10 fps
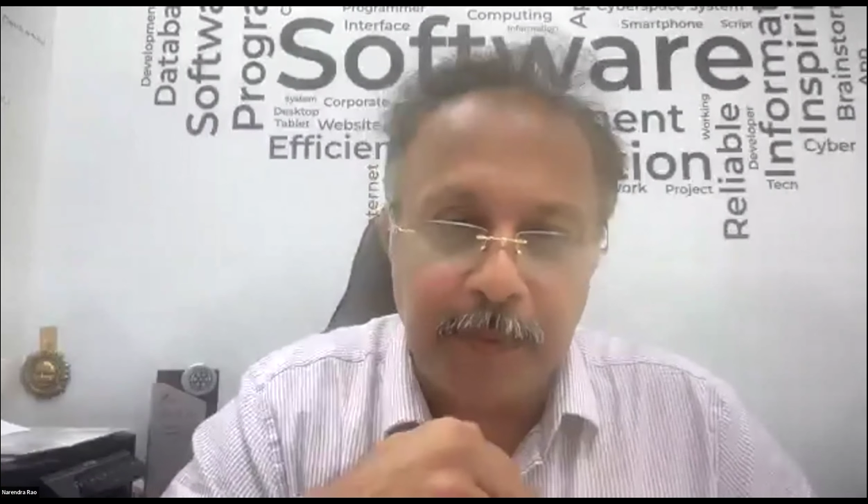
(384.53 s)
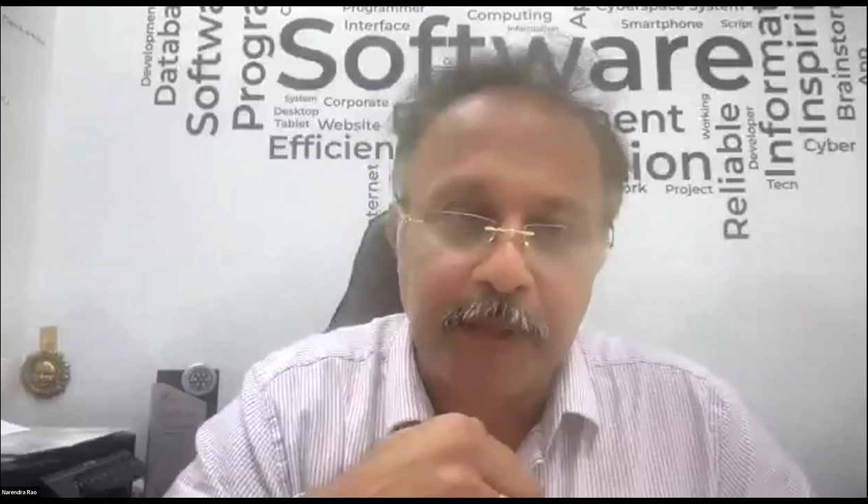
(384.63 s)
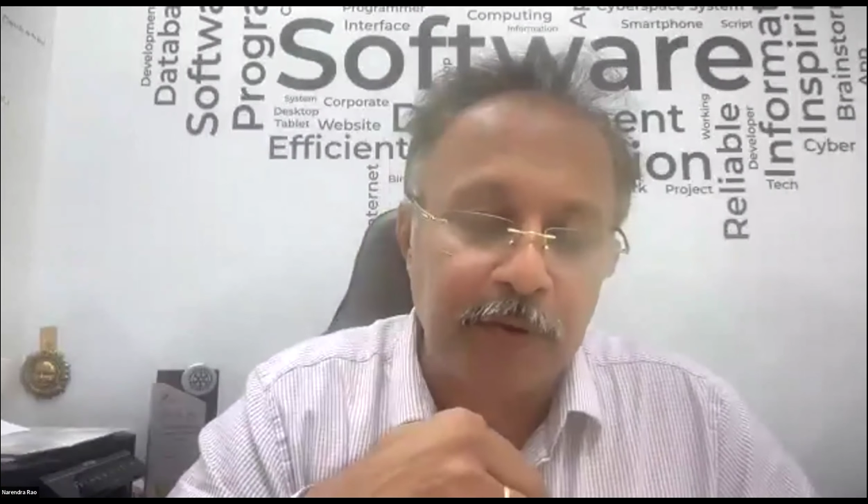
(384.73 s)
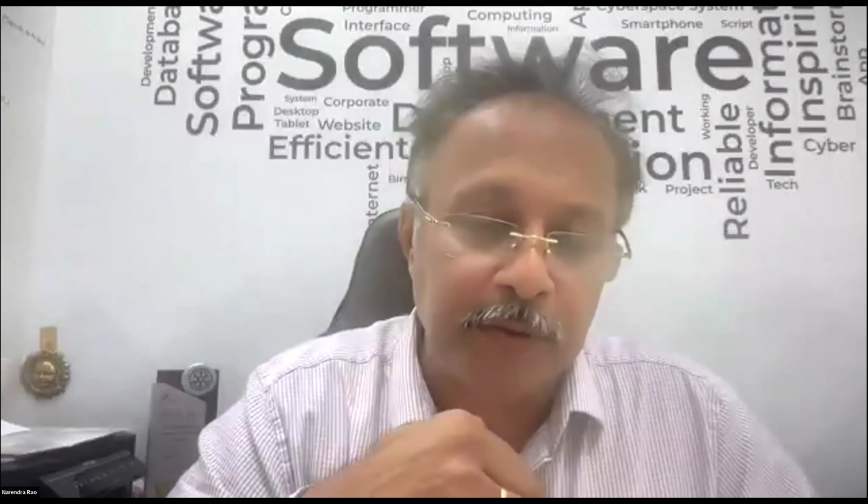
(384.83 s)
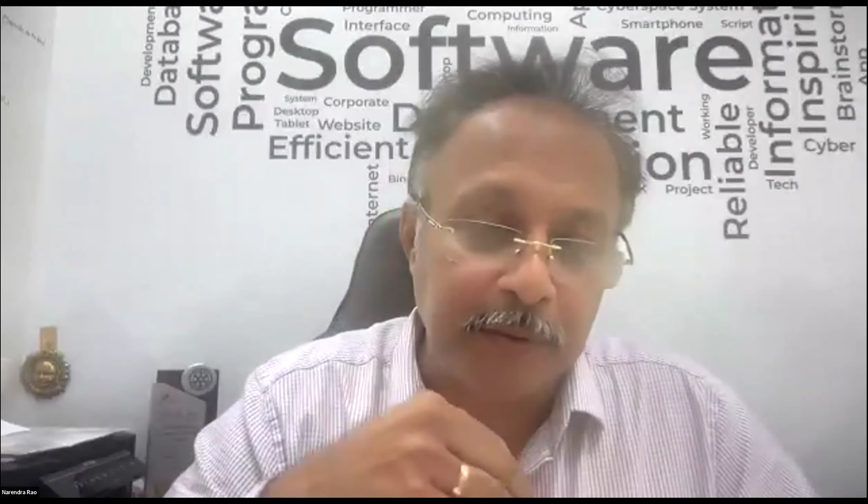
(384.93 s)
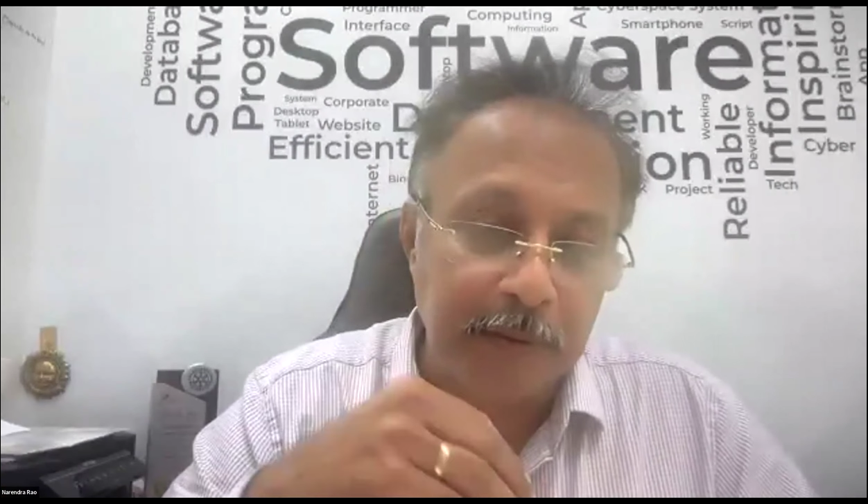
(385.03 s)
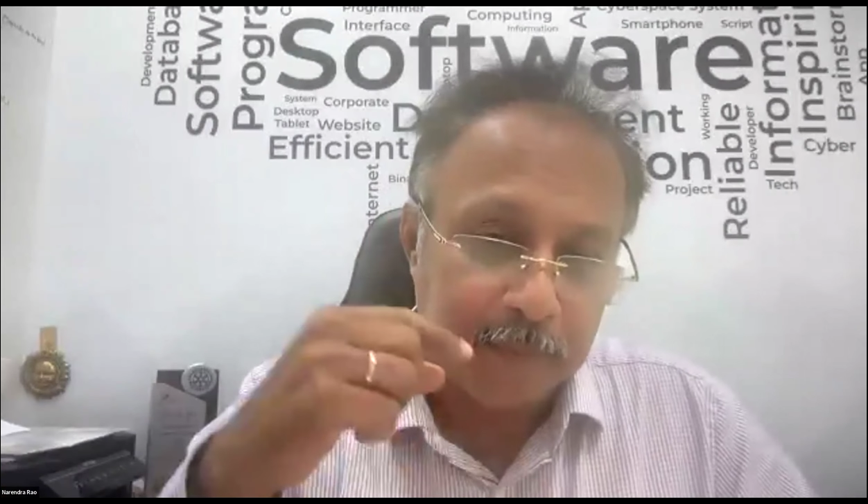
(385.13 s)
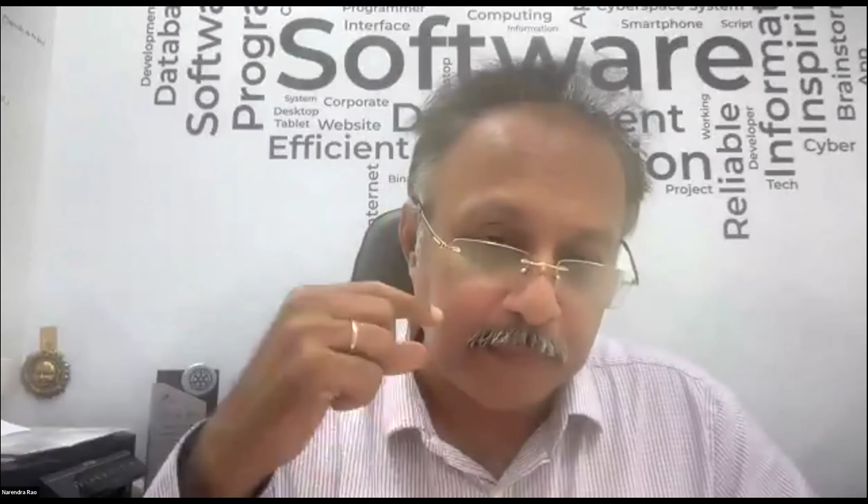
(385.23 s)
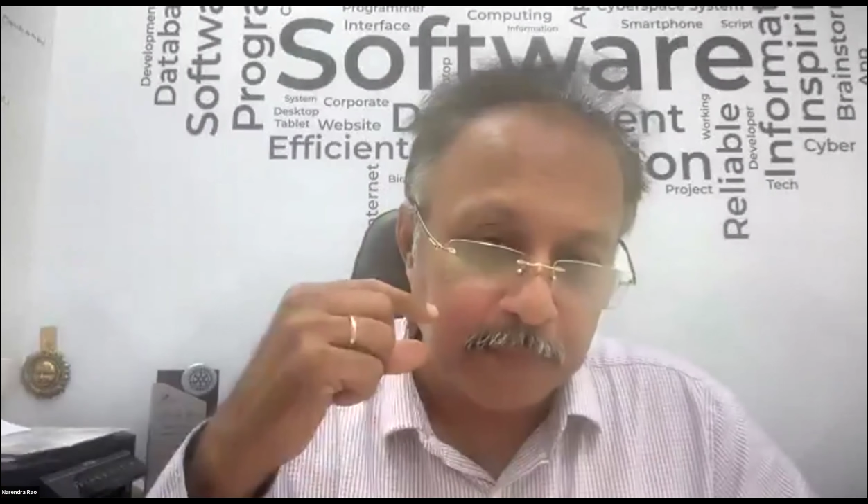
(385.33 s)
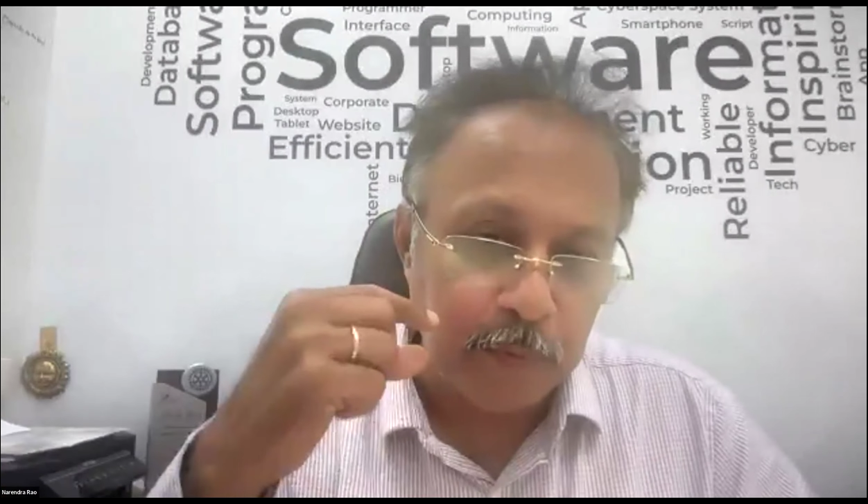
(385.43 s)
particular
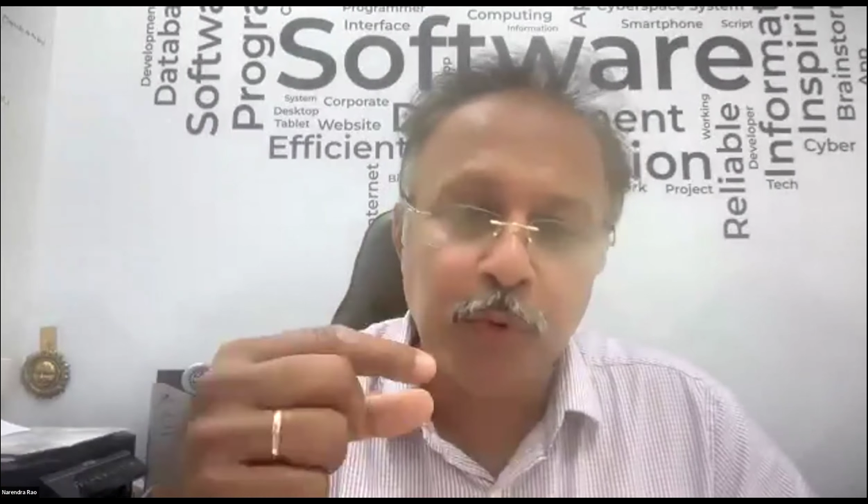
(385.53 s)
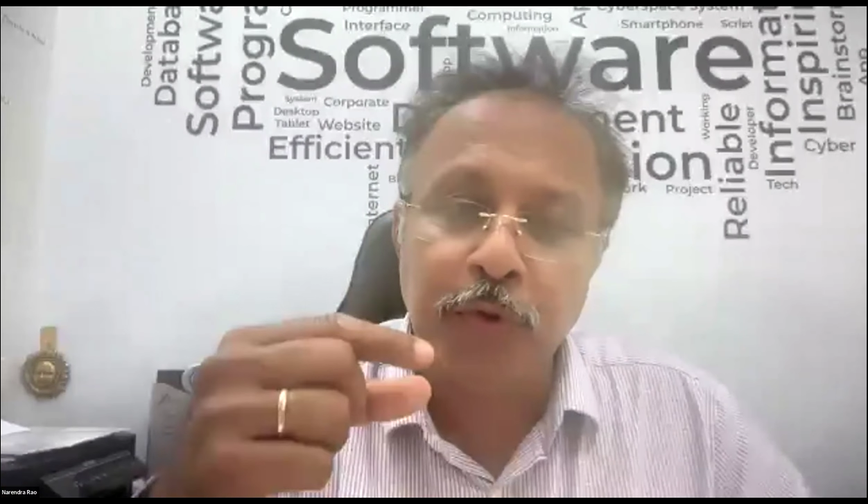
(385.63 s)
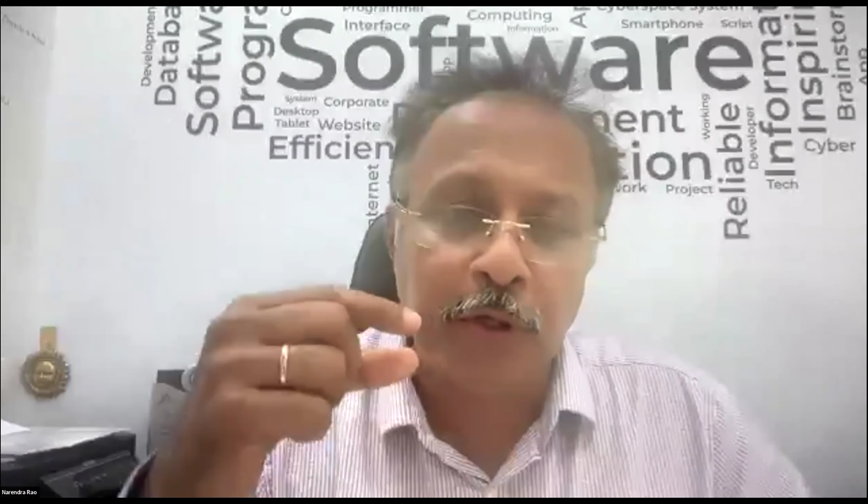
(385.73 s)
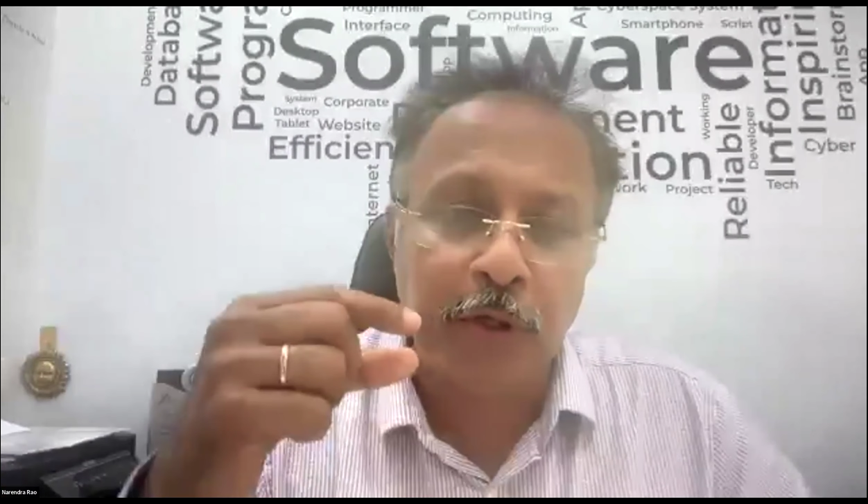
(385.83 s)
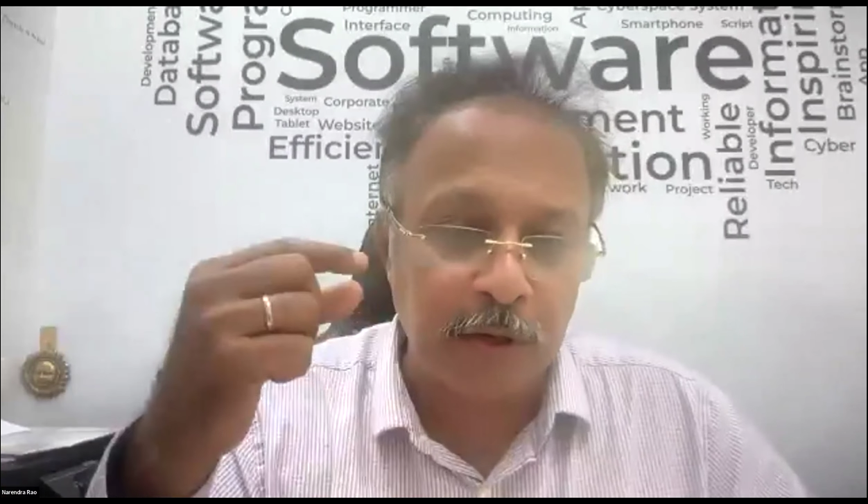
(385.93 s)
Google